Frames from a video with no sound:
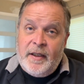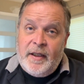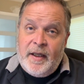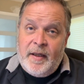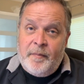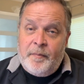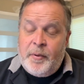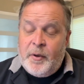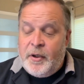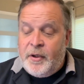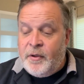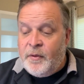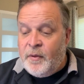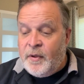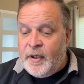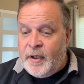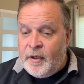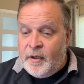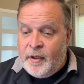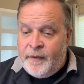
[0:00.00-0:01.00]
and putting
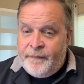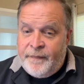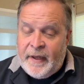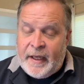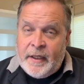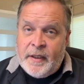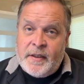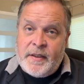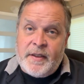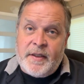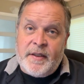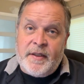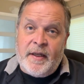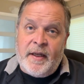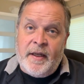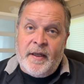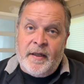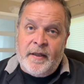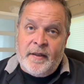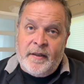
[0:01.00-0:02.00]
on our events
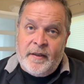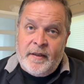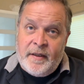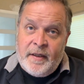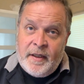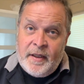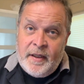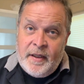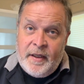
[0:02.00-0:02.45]
and,